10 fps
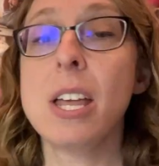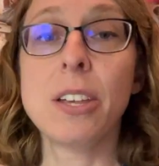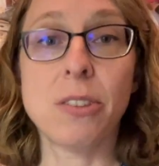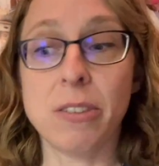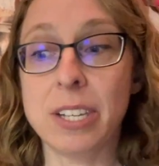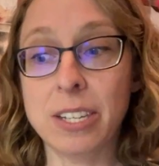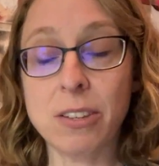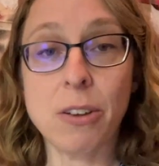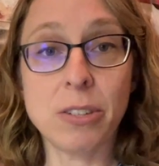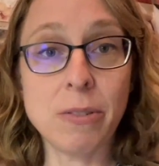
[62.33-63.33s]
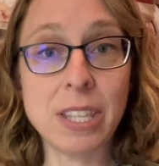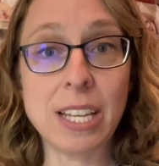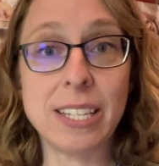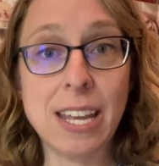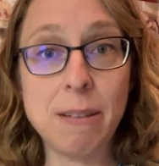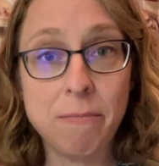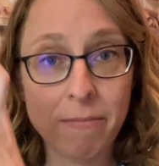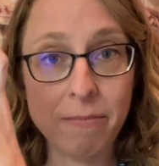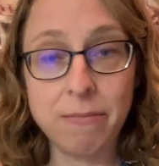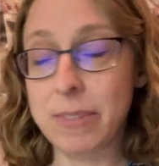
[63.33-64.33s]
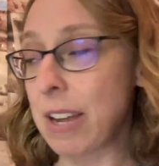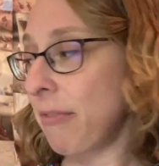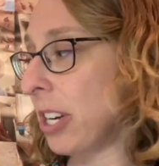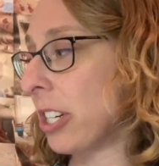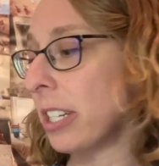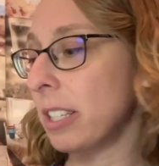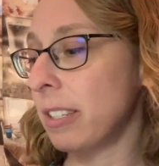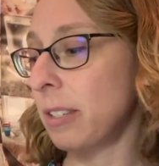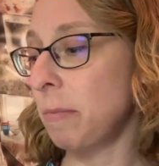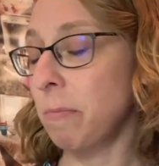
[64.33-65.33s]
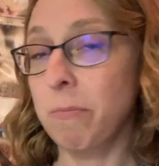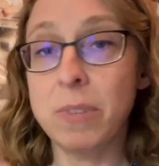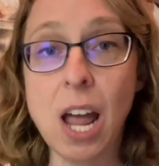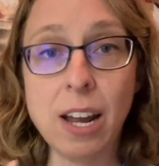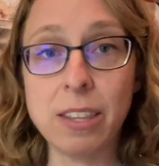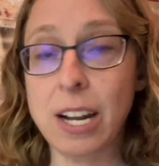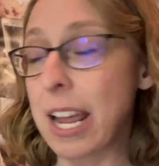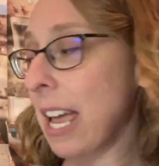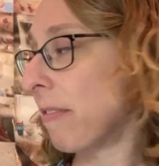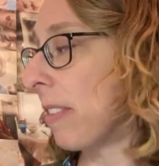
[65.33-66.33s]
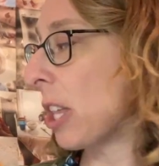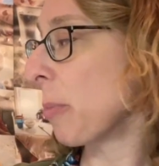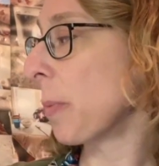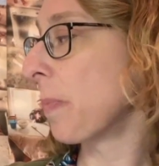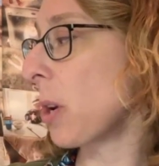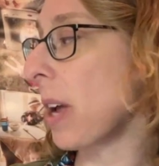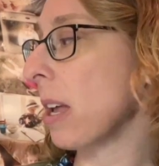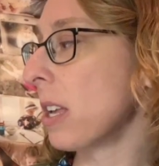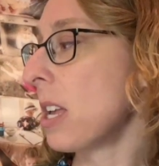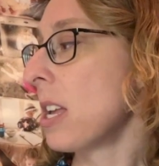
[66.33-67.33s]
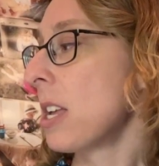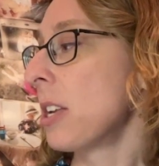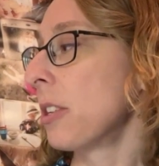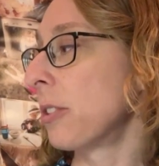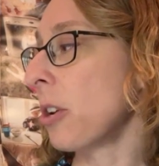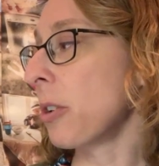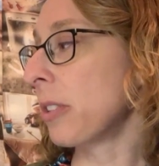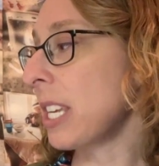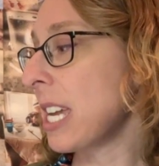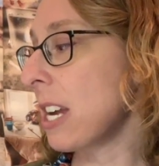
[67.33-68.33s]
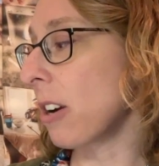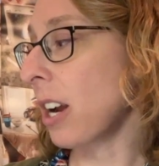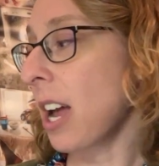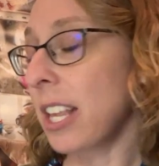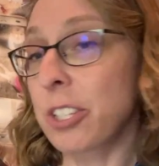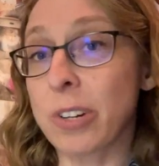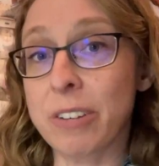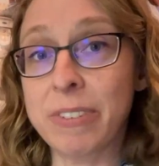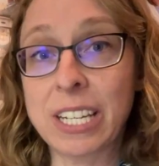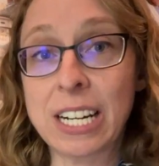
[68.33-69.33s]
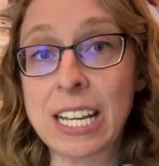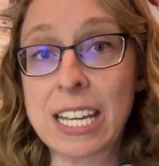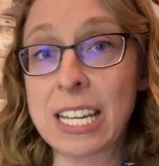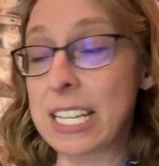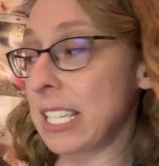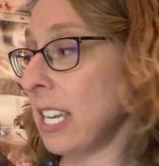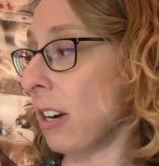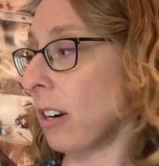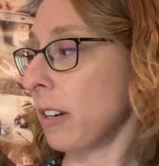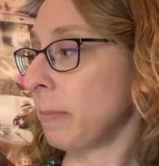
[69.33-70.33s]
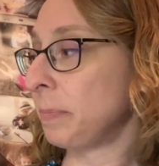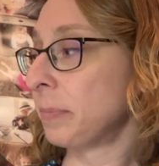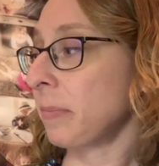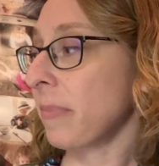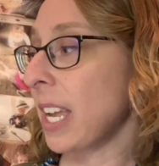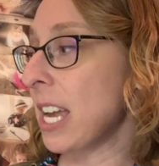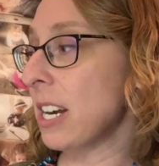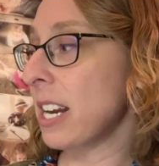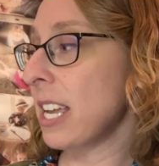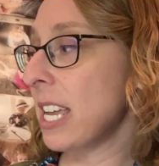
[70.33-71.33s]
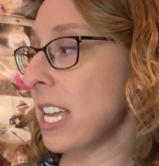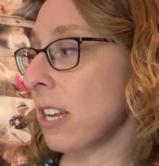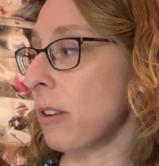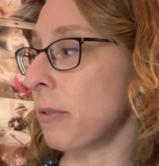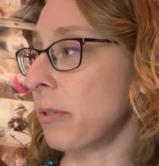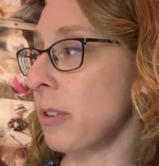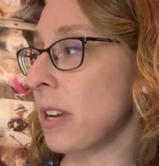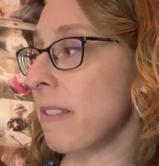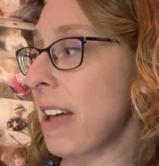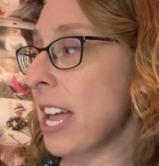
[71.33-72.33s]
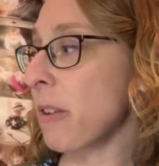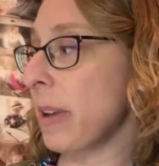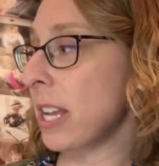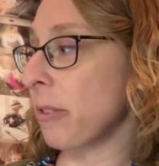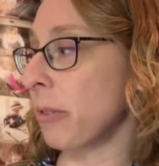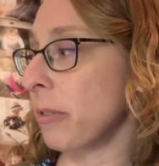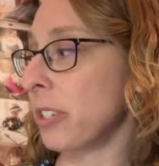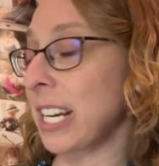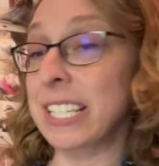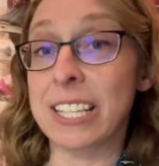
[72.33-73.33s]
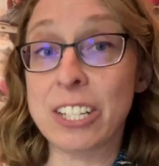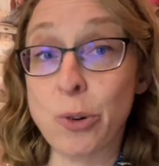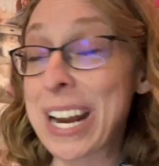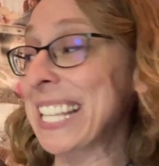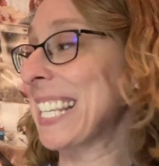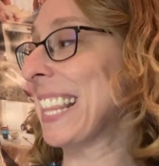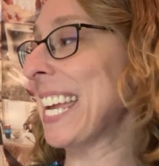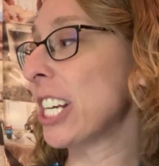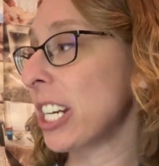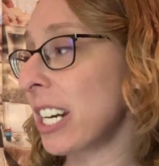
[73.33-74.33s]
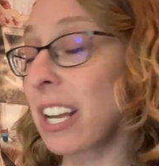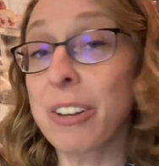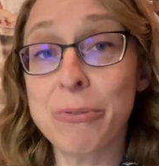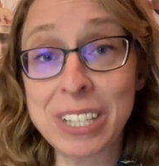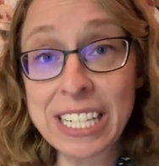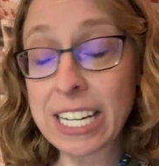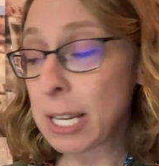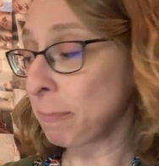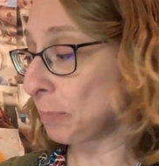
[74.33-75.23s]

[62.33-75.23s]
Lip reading: So this is also in that same definitions doc that I have available. Okay, so you'll see here, construct validity is here. And it goes, you can evaluate it through translation validity.